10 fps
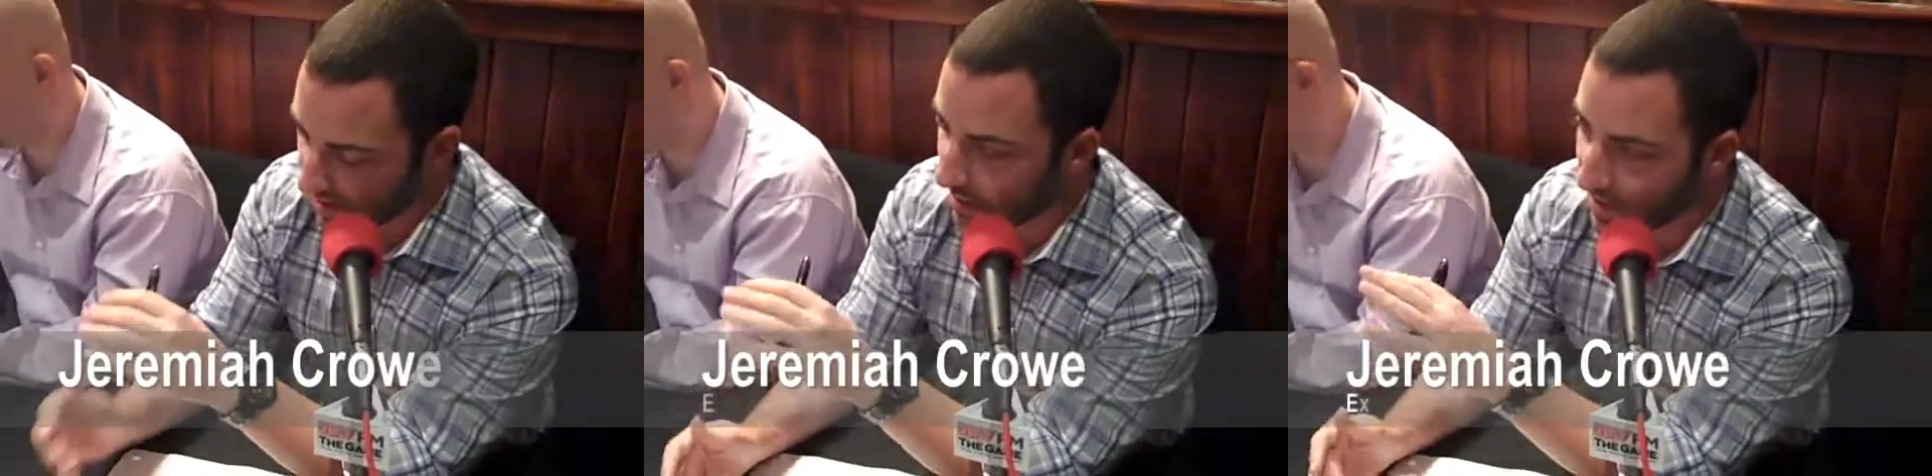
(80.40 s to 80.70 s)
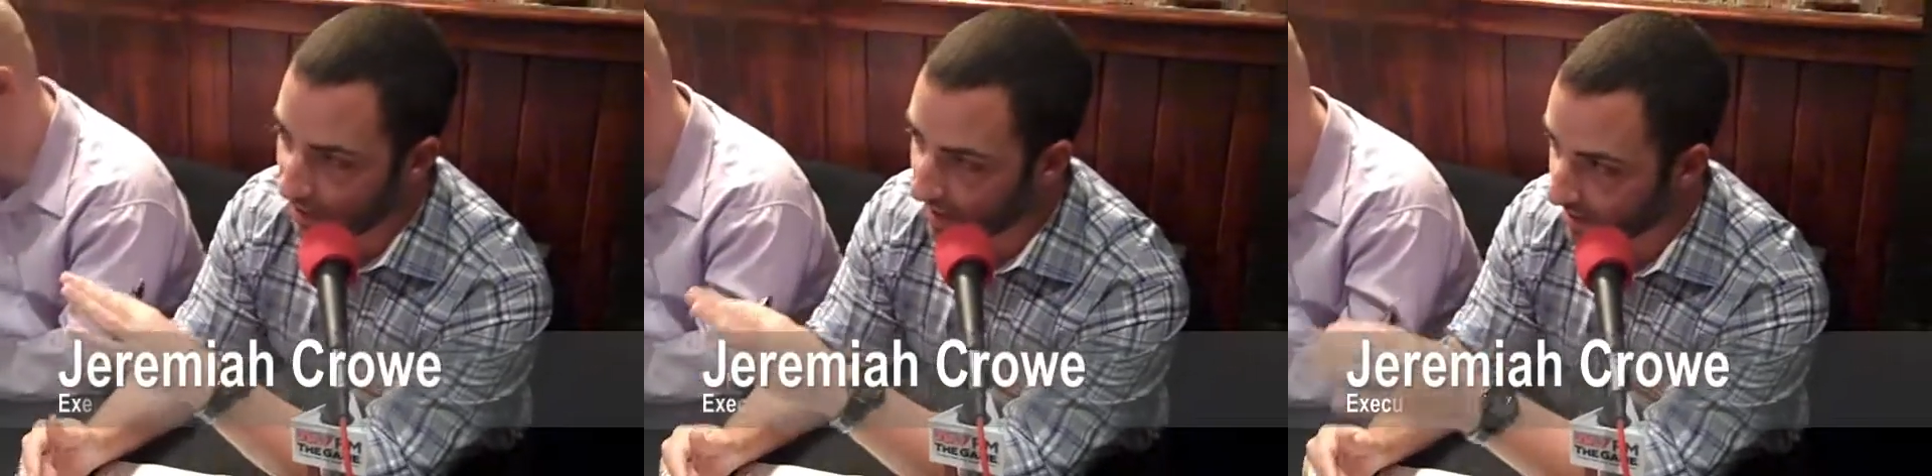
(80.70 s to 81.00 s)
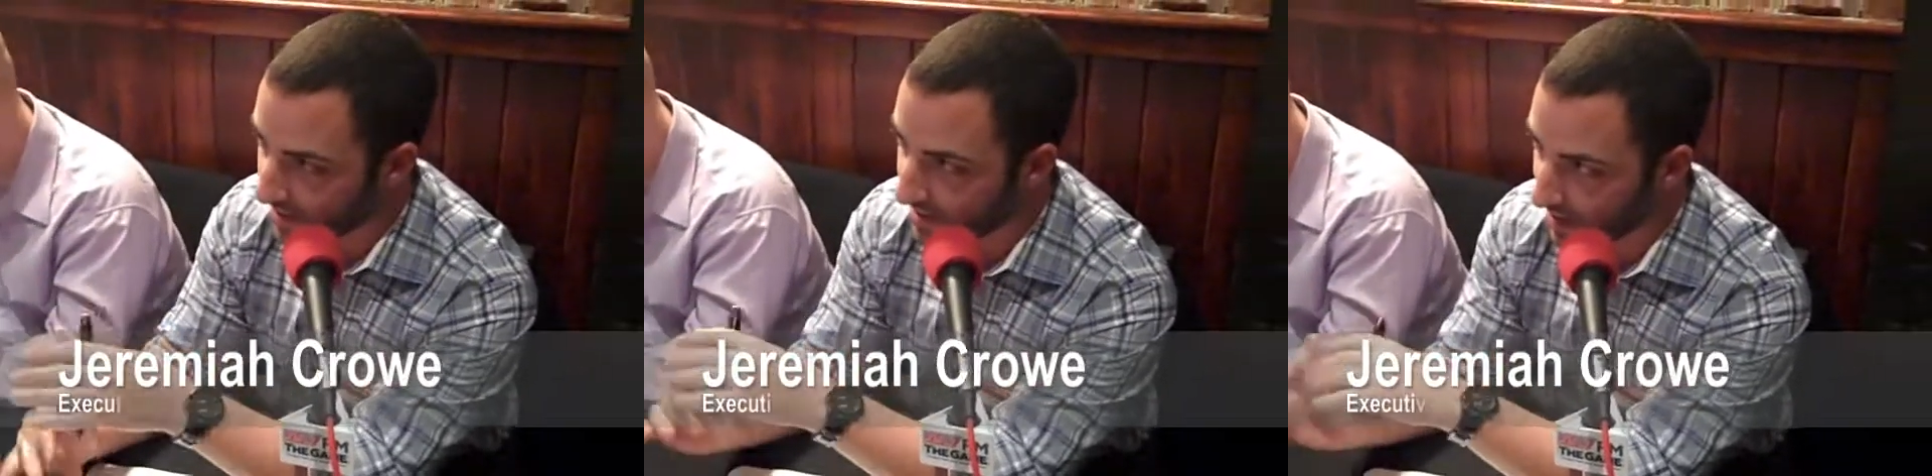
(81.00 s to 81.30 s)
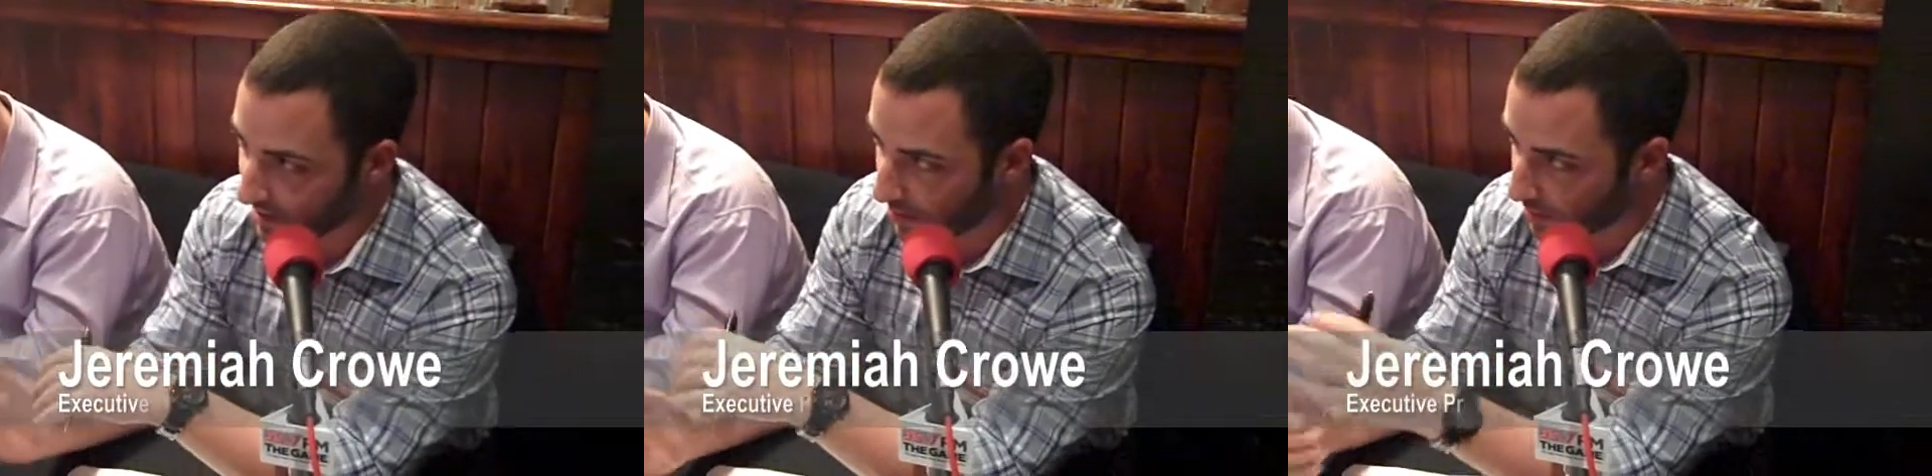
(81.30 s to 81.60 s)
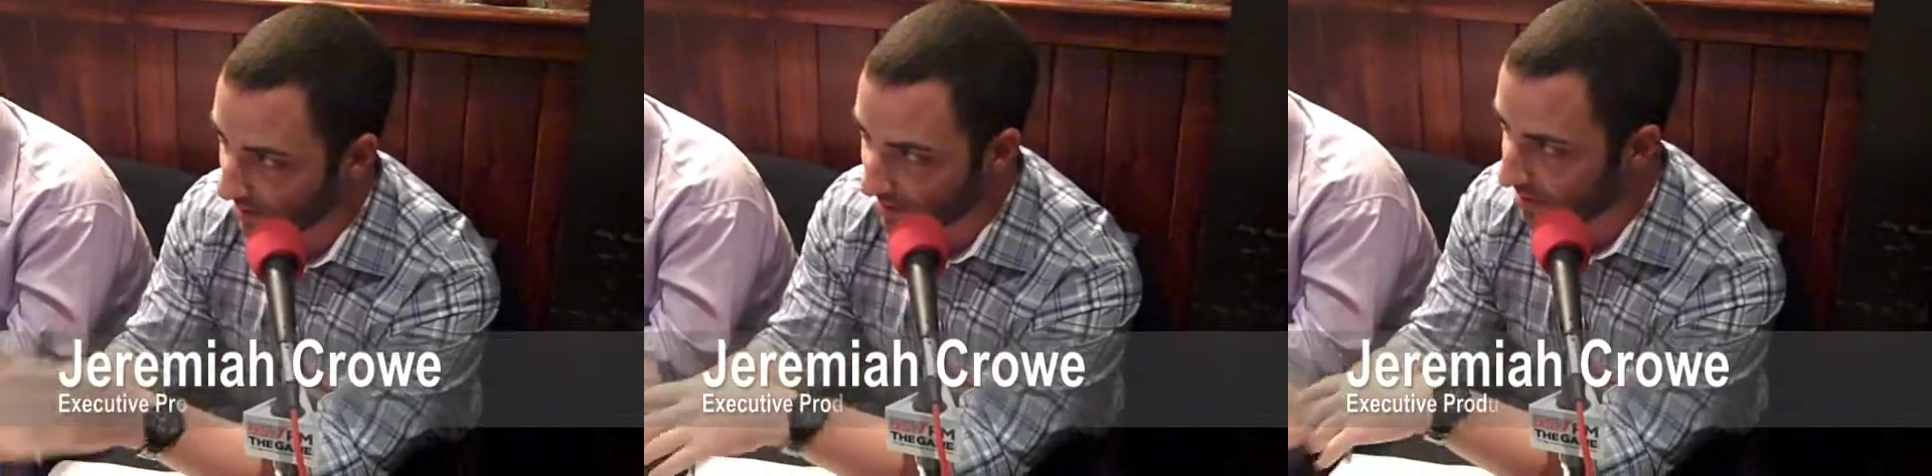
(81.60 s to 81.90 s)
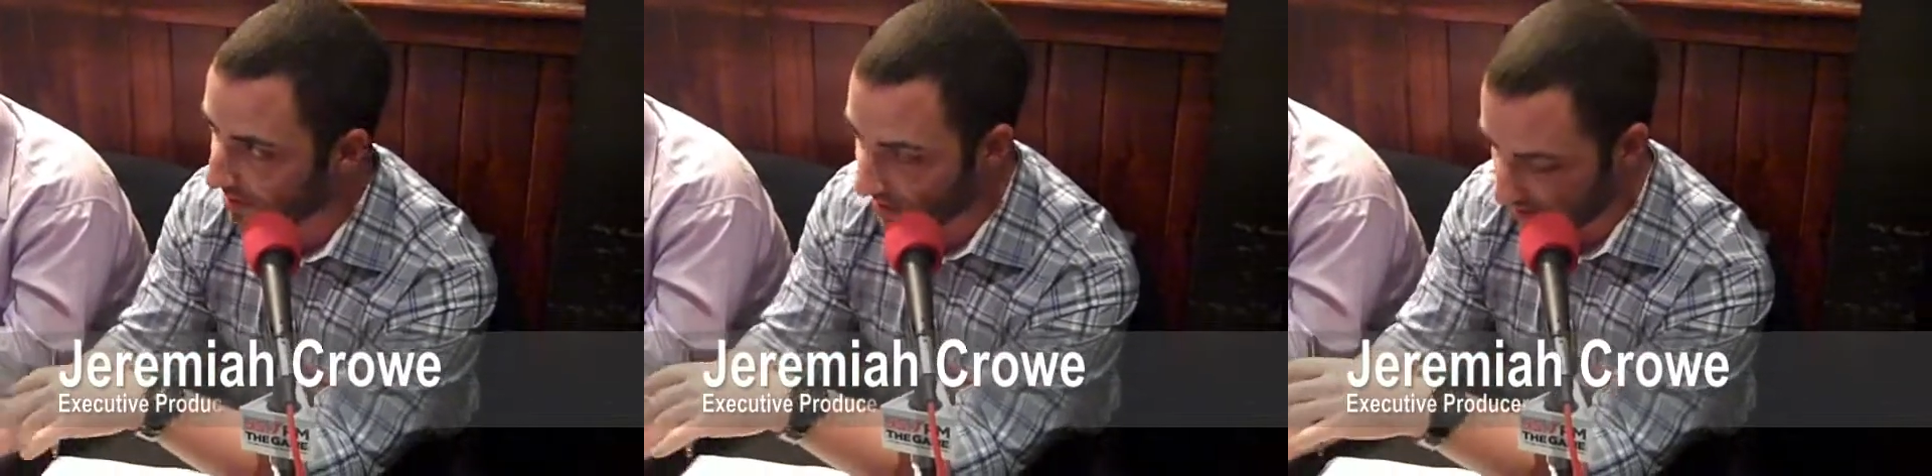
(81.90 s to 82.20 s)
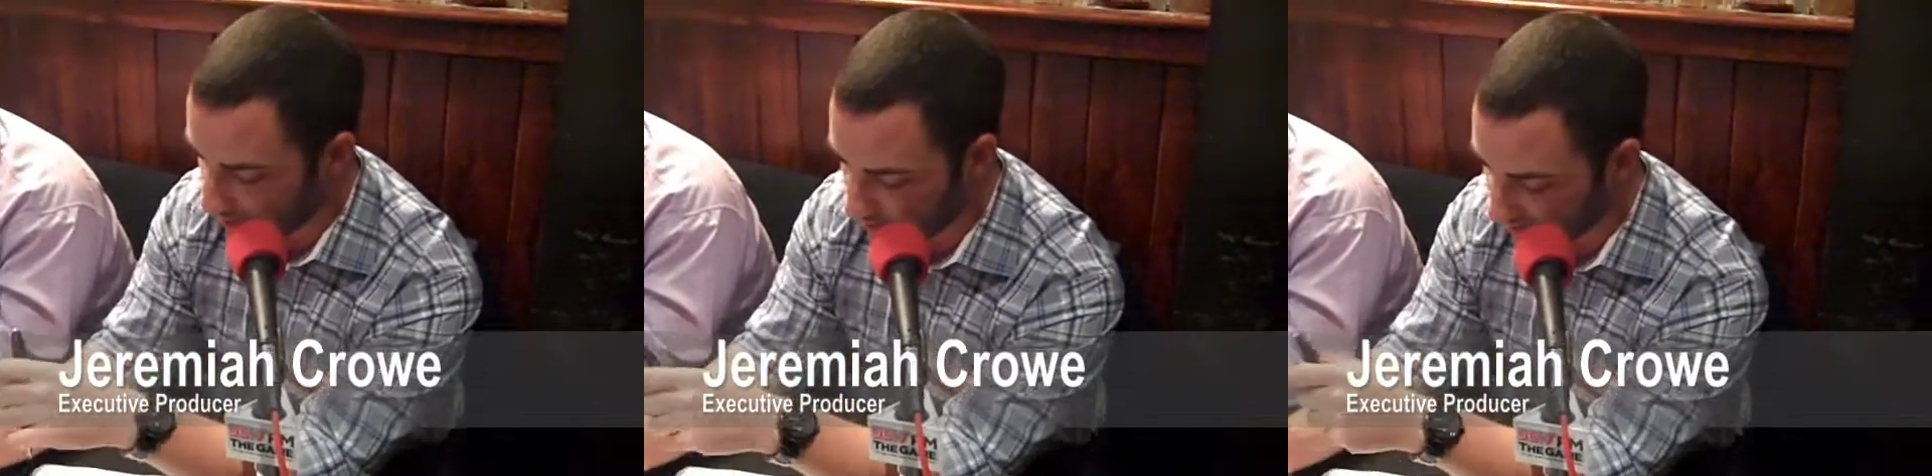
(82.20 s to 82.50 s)
at the beginning. I could tell your reels were
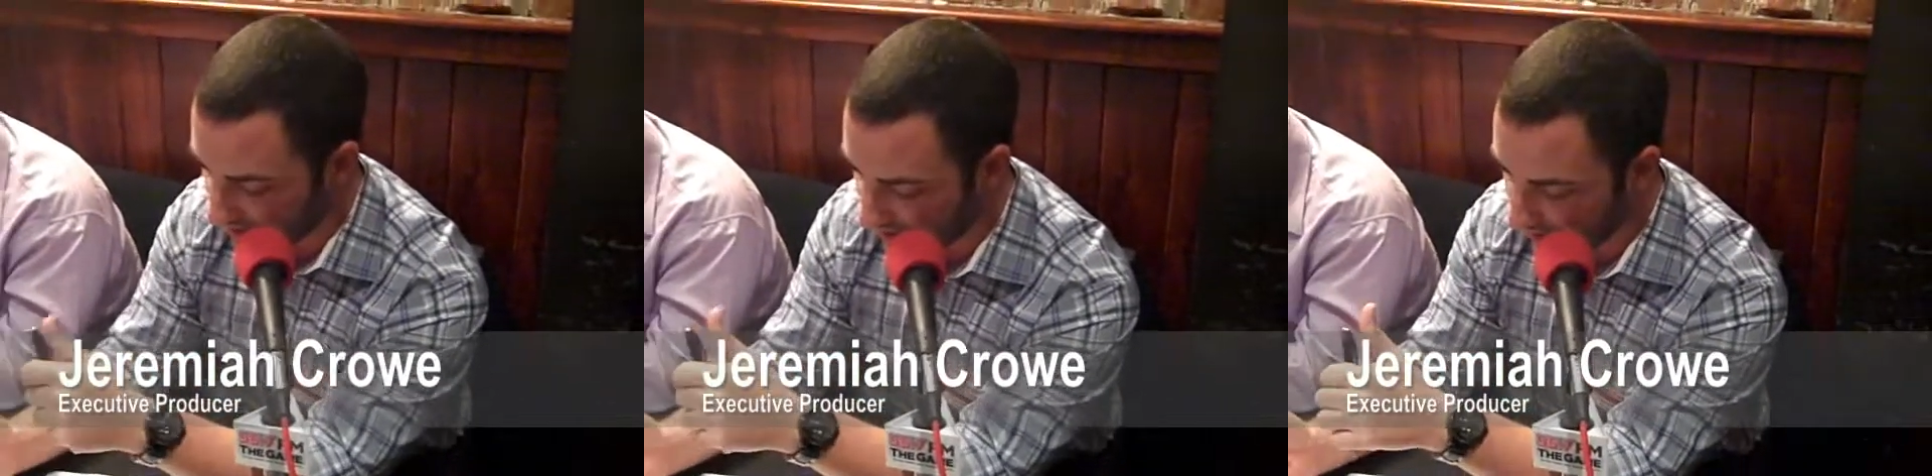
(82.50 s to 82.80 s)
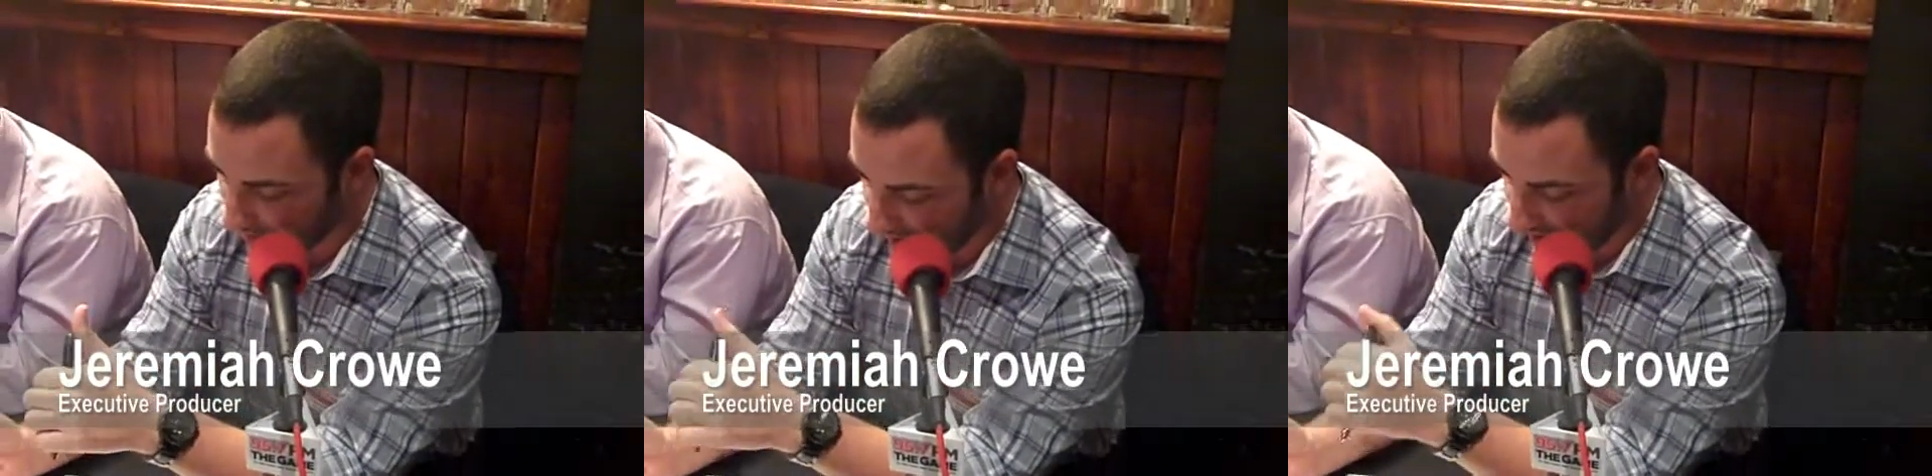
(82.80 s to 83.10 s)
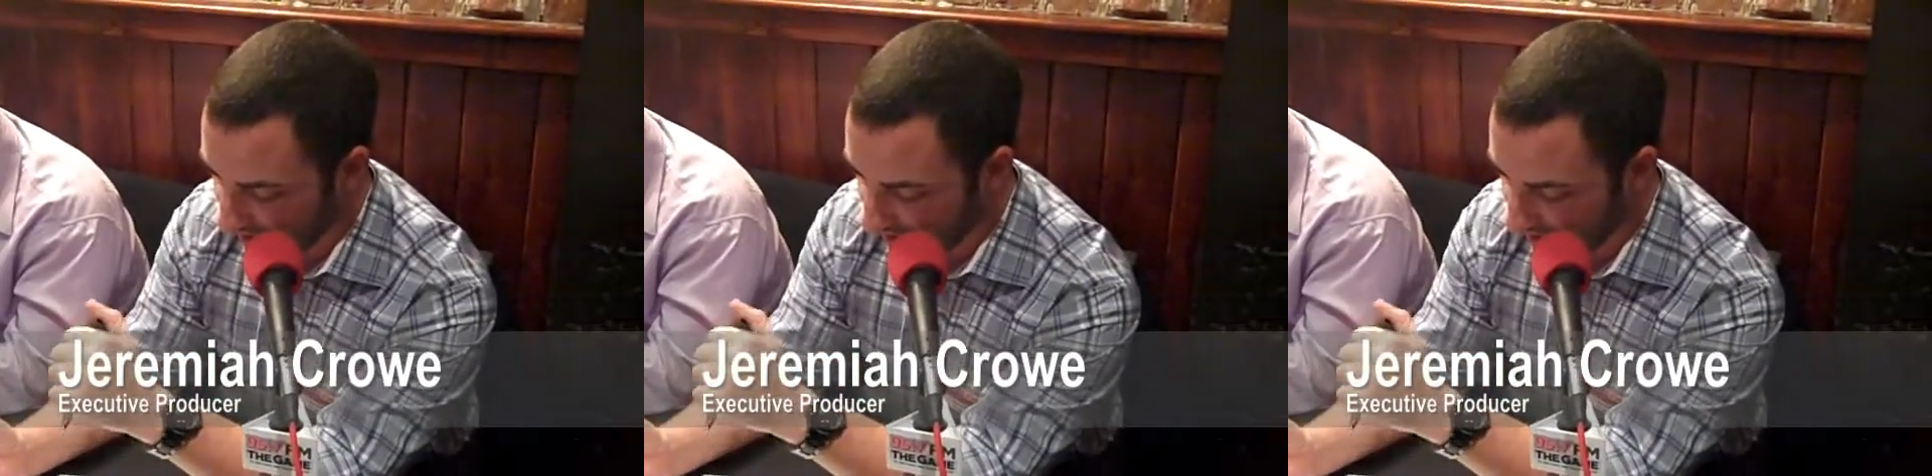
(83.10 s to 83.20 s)
spinning the whole time.